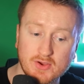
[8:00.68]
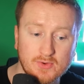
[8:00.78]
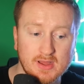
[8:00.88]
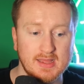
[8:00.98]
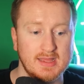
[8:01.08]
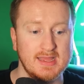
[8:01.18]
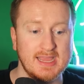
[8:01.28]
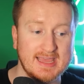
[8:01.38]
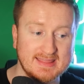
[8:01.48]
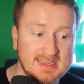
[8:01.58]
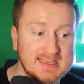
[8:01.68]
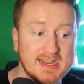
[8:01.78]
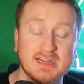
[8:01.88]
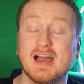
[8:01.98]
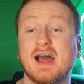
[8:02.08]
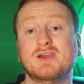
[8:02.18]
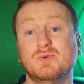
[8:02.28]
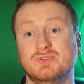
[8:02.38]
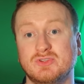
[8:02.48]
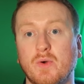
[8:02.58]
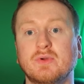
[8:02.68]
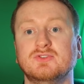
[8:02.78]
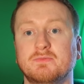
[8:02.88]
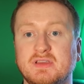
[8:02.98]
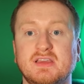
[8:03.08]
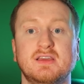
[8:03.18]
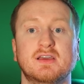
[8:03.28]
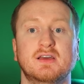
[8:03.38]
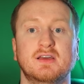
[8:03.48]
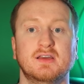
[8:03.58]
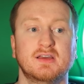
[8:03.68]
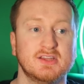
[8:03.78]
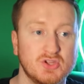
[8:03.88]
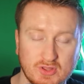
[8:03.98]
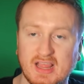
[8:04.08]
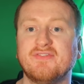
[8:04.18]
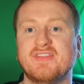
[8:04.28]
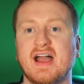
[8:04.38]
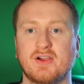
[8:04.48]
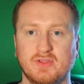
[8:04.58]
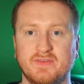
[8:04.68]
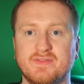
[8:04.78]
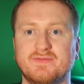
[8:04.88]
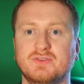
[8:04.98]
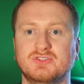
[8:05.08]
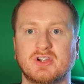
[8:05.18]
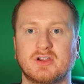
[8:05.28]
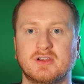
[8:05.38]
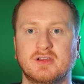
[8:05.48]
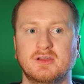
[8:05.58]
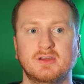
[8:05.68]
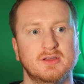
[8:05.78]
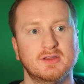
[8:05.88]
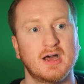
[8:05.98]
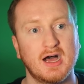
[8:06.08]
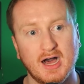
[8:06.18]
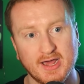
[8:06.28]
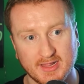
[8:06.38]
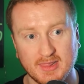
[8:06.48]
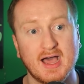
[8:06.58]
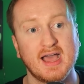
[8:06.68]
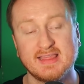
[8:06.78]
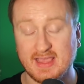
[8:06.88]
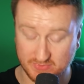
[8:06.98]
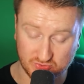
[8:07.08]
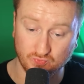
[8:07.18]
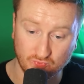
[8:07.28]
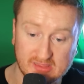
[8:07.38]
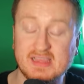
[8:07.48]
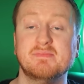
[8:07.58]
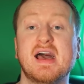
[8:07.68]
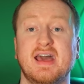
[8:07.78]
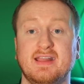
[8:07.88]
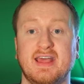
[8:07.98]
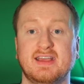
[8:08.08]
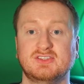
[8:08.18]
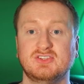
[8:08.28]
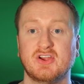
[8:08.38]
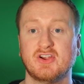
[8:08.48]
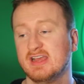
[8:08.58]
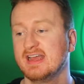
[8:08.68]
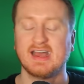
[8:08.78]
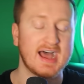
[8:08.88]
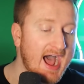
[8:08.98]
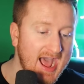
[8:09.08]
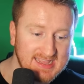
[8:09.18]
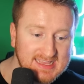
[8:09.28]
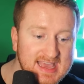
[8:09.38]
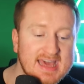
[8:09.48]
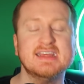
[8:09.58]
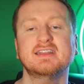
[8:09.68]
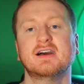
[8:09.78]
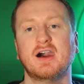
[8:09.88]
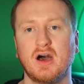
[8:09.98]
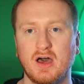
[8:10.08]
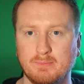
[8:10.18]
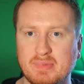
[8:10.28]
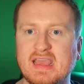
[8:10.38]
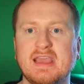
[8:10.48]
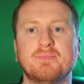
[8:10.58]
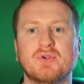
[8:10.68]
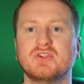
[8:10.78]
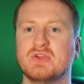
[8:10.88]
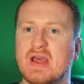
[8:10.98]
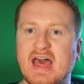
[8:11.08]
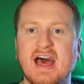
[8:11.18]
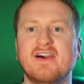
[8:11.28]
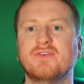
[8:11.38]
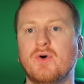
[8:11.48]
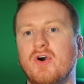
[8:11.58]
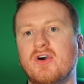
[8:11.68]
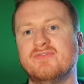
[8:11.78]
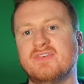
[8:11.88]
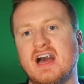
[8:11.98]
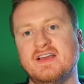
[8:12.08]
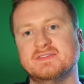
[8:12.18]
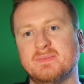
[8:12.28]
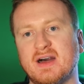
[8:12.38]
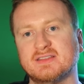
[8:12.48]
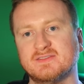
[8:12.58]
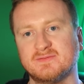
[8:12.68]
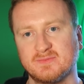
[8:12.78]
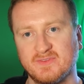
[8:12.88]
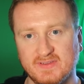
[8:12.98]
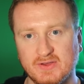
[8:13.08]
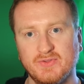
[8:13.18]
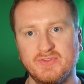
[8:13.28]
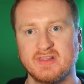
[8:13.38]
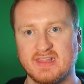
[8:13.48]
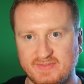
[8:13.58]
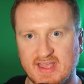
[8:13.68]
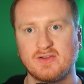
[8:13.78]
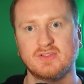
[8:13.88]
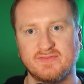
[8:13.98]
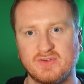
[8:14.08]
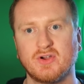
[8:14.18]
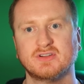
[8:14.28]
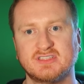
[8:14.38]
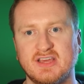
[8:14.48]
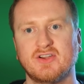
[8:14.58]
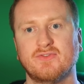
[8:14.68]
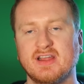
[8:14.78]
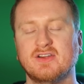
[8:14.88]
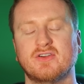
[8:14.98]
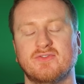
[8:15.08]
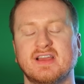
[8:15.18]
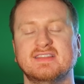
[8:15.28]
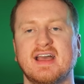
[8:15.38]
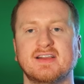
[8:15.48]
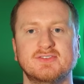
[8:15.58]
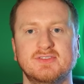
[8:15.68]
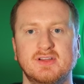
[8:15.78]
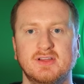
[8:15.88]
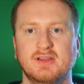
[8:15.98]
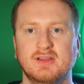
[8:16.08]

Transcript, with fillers: do, and they get a guy who is going to be your left tackle of the future on a line that was really bad last year. I get it. On paper, you have all five spots filled left tackle, left guard, center, right guard, right tackle.